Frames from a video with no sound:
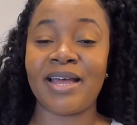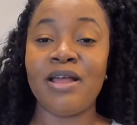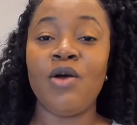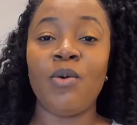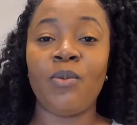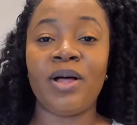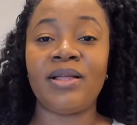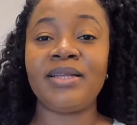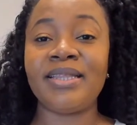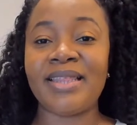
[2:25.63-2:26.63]
Well,
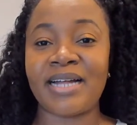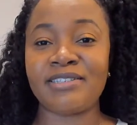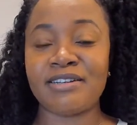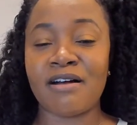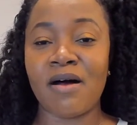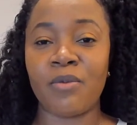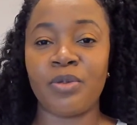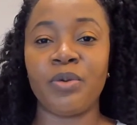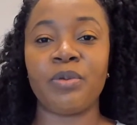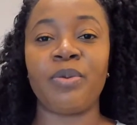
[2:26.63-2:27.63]
that's the con with
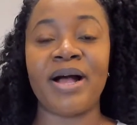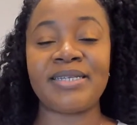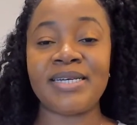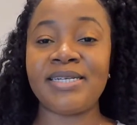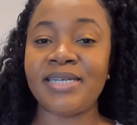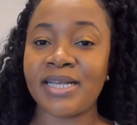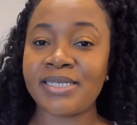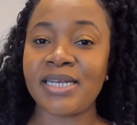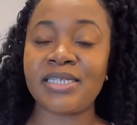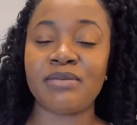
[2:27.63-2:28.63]
WordPress. It does take
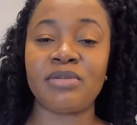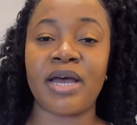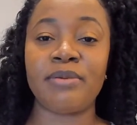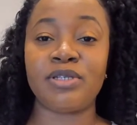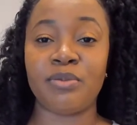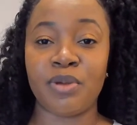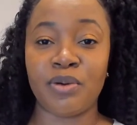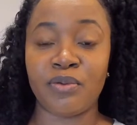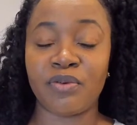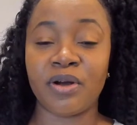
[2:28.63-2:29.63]
some time to
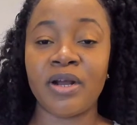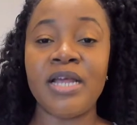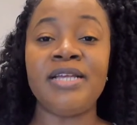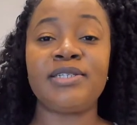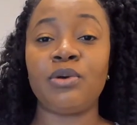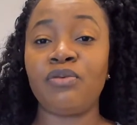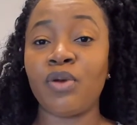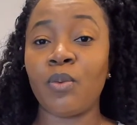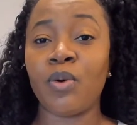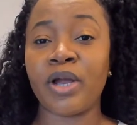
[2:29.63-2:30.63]
maneuver. So if you're
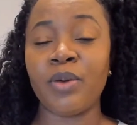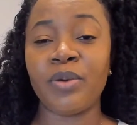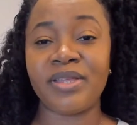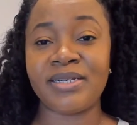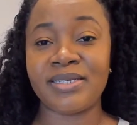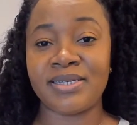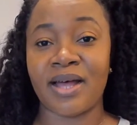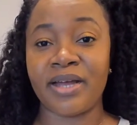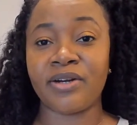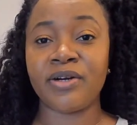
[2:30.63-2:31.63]
working with a
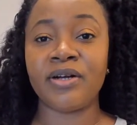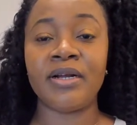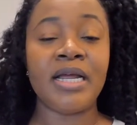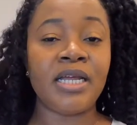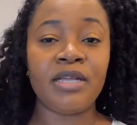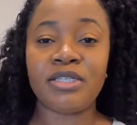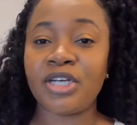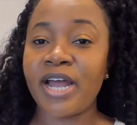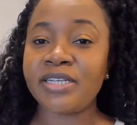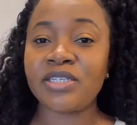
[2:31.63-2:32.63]
designer,
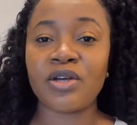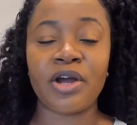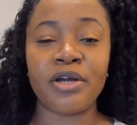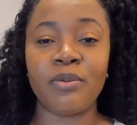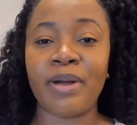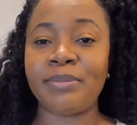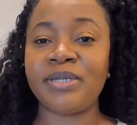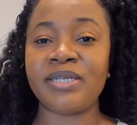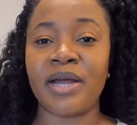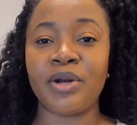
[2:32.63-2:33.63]
chances are your web
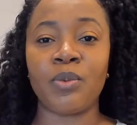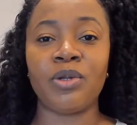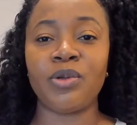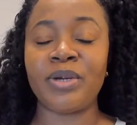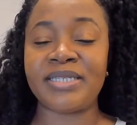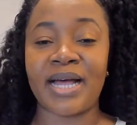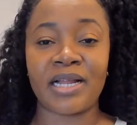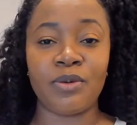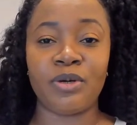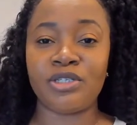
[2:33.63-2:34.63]
designer will know exactly what
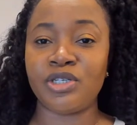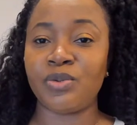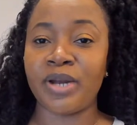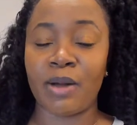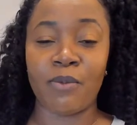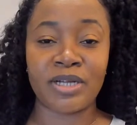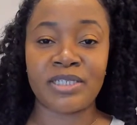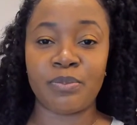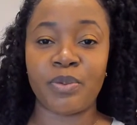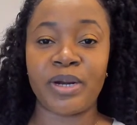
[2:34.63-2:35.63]
to do and what to put
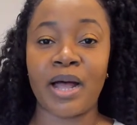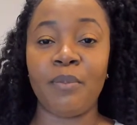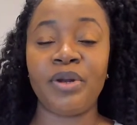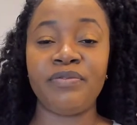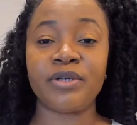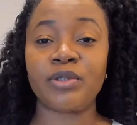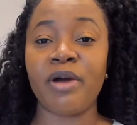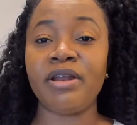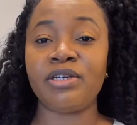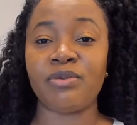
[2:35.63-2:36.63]
out. But if you're trying to do
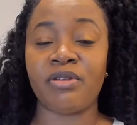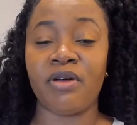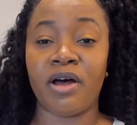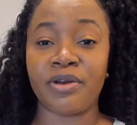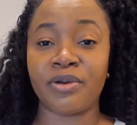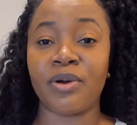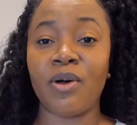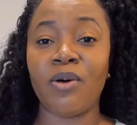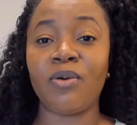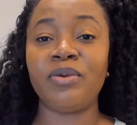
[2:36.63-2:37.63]
it on your
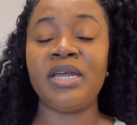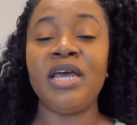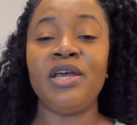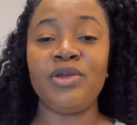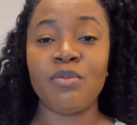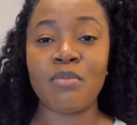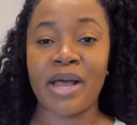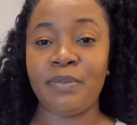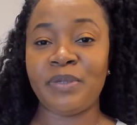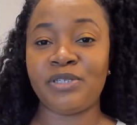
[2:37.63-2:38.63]
own, you might be
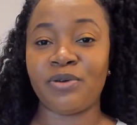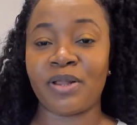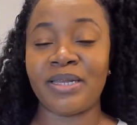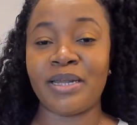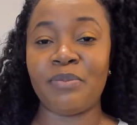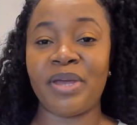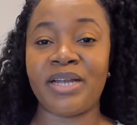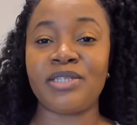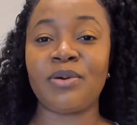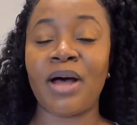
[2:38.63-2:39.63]
struggling a bit. So
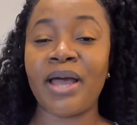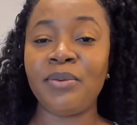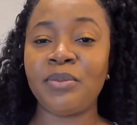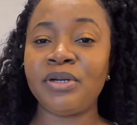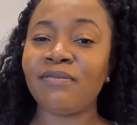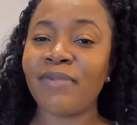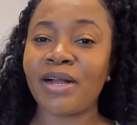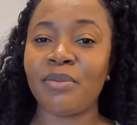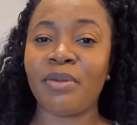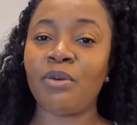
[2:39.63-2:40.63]
I wouldn't
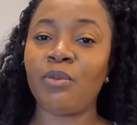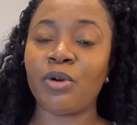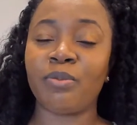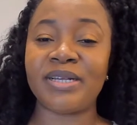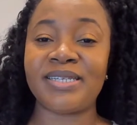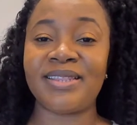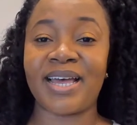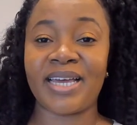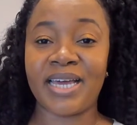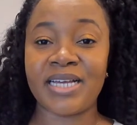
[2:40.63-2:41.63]
recommend WordPress in that
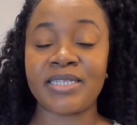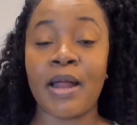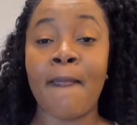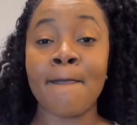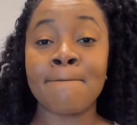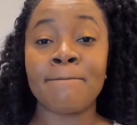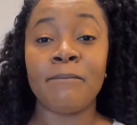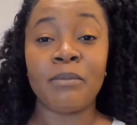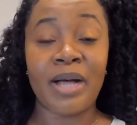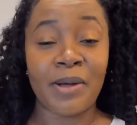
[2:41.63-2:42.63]
case.
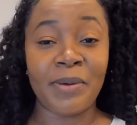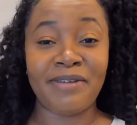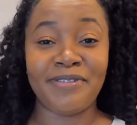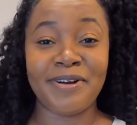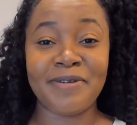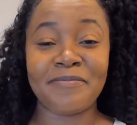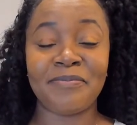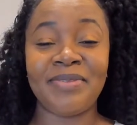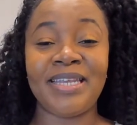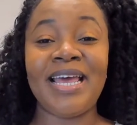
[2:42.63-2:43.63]
However,
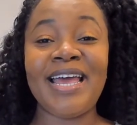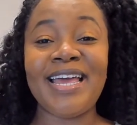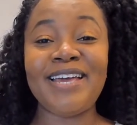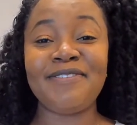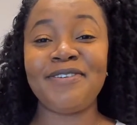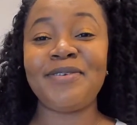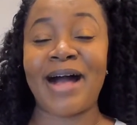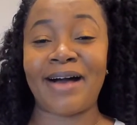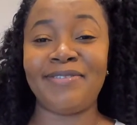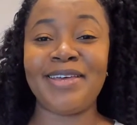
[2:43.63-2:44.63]
if you have
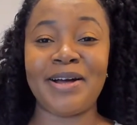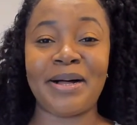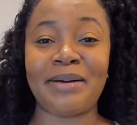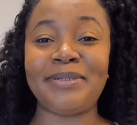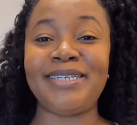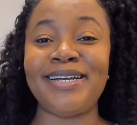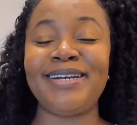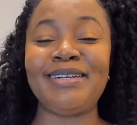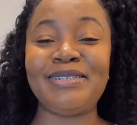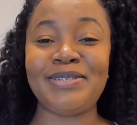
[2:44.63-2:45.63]
the option,
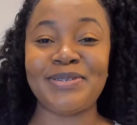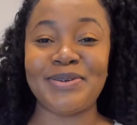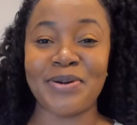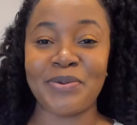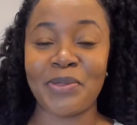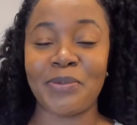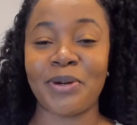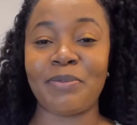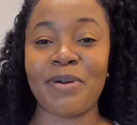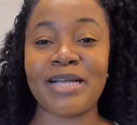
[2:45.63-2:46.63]
do go with
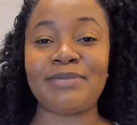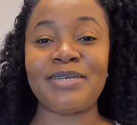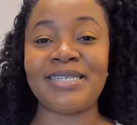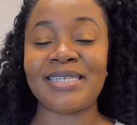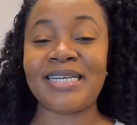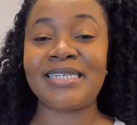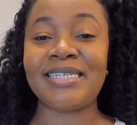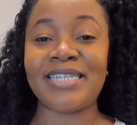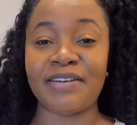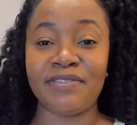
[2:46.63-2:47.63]
WordPress because it's
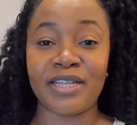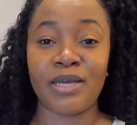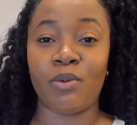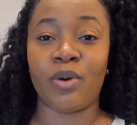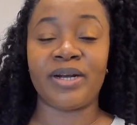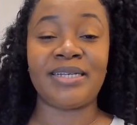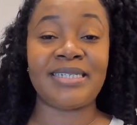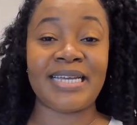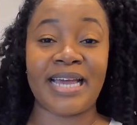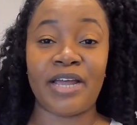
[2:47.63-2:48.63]
definitely worth it to
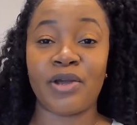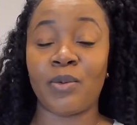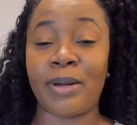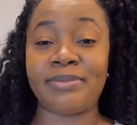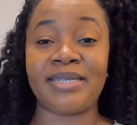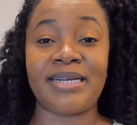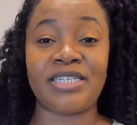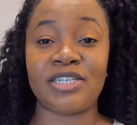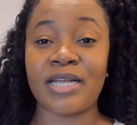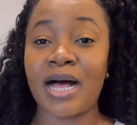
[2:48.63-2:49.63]
get your website just
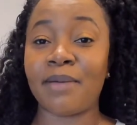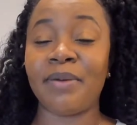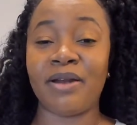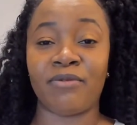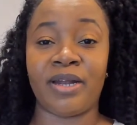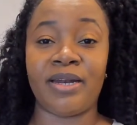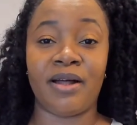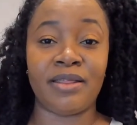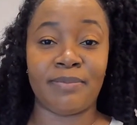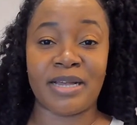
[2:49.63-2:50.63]
up and running on the
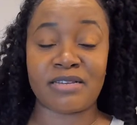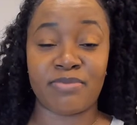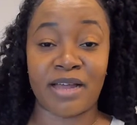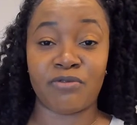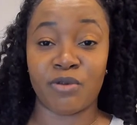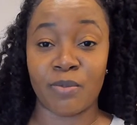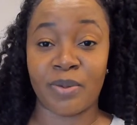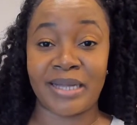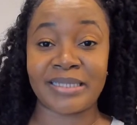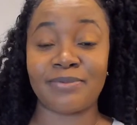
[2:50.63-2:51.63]
best platform
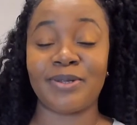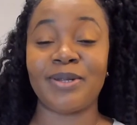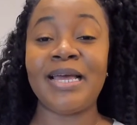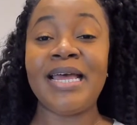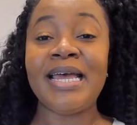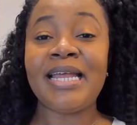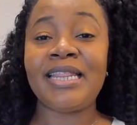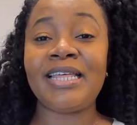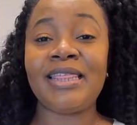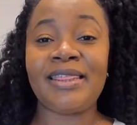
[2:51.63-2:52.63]
possible. The
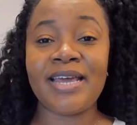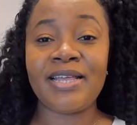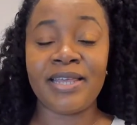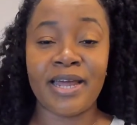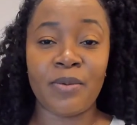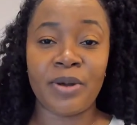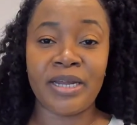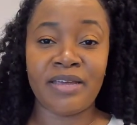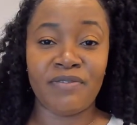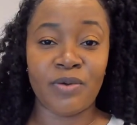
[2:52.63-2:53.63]
thing that I want to give
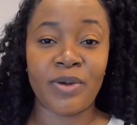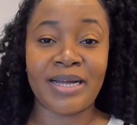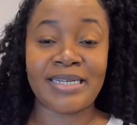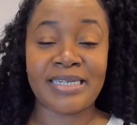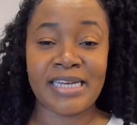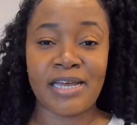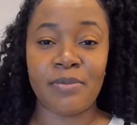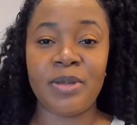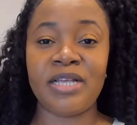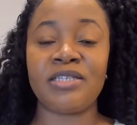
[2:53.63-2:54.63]
you a tip is
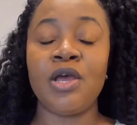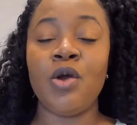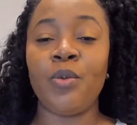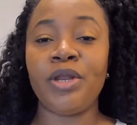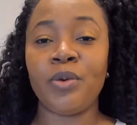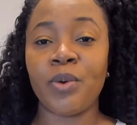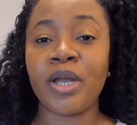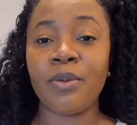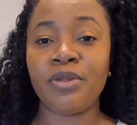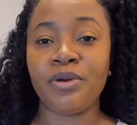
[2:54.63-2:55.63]
when you're working with
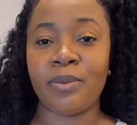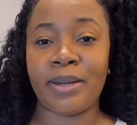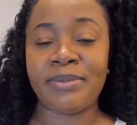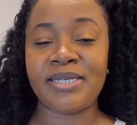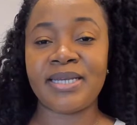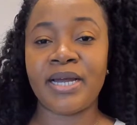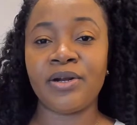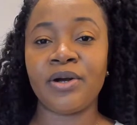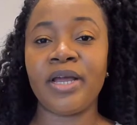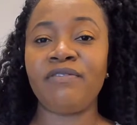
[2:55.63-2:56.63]
your web designer, if
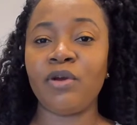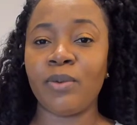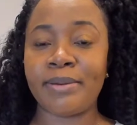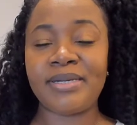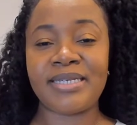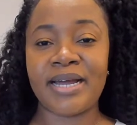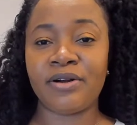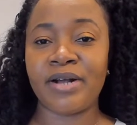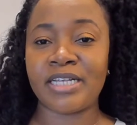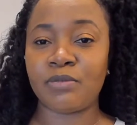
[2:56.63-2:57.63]
your web designer has
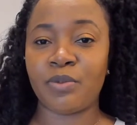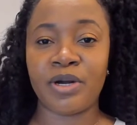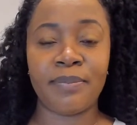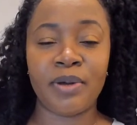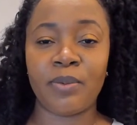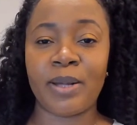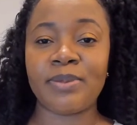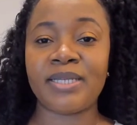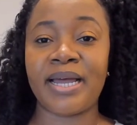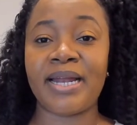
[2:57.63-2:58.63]
put up your
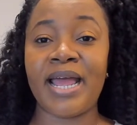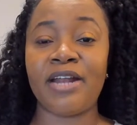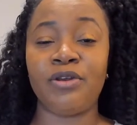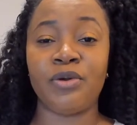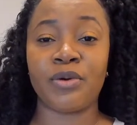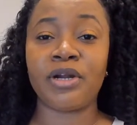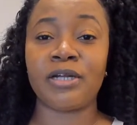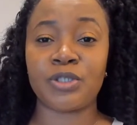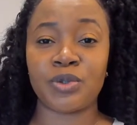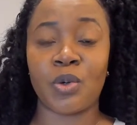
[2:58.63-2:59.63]
website and you're not sure
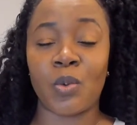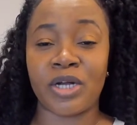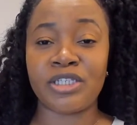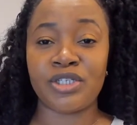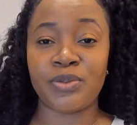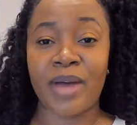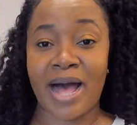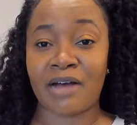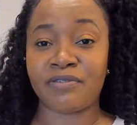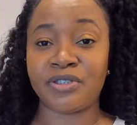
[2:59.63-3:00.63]
what to do
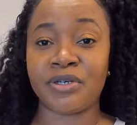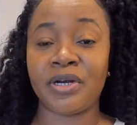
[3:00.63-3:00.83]
after,